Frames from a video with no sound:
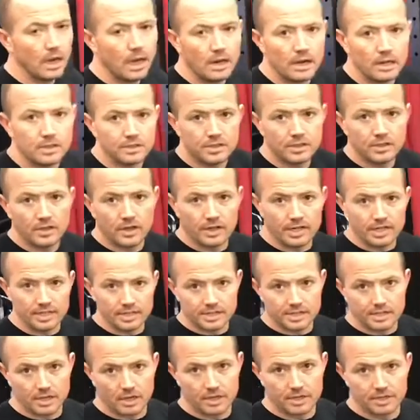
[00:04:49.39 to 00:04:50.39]
And I do that on each
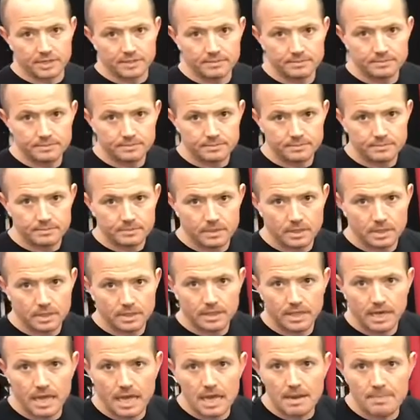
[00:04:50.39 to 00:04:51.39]
side.
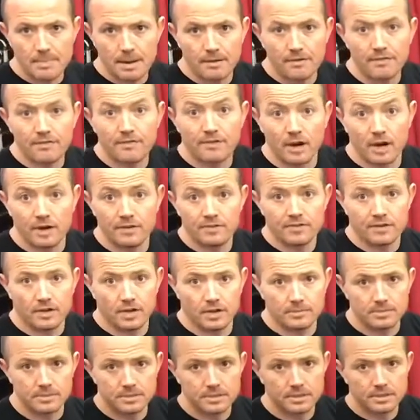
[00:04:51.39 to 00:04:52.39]
Okay, about 5
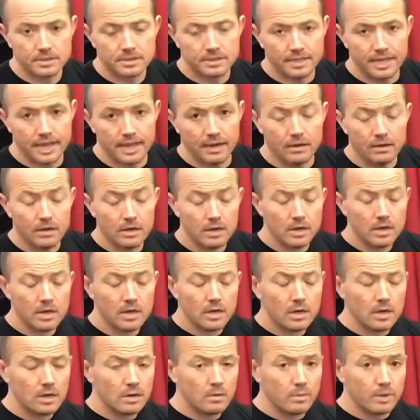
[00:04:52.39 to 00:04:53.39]
times. Now,
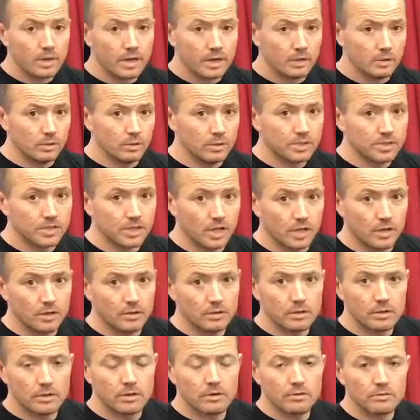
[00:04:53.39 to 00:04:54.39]
we can also
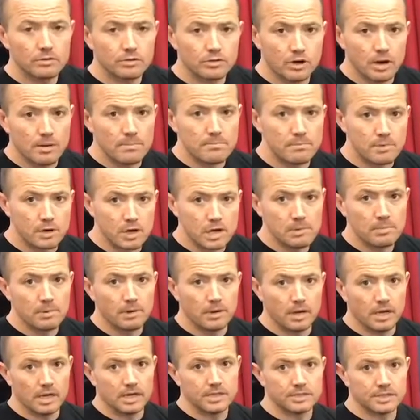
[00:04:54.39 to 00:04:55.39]
try and
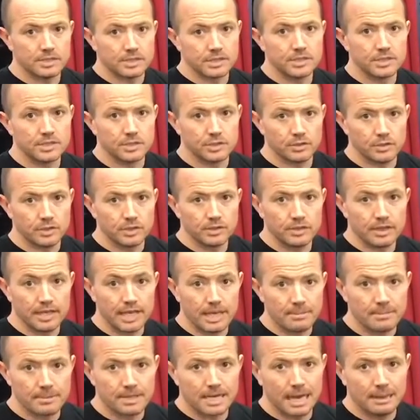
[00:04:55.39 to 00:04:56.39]
mobilise this joint, the
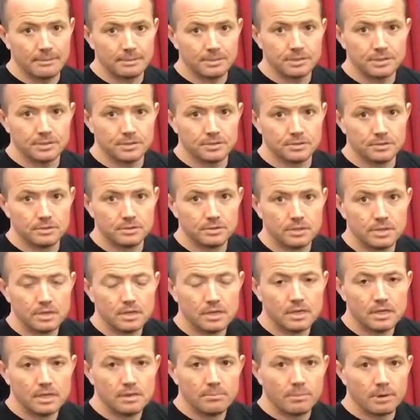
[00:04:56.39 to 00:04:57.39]
hip capsule,
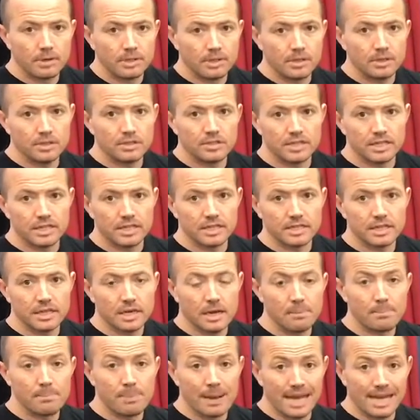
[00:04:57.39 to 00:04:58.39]
by using
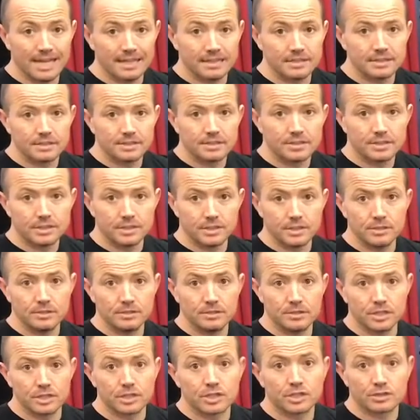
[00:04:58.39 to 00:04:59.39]
a band to
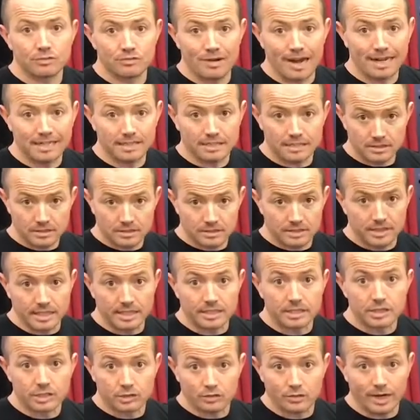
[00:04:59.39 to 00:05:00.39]
distract
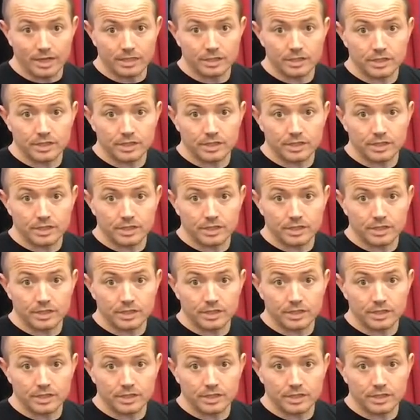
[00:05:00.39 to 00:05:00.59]
this stretch.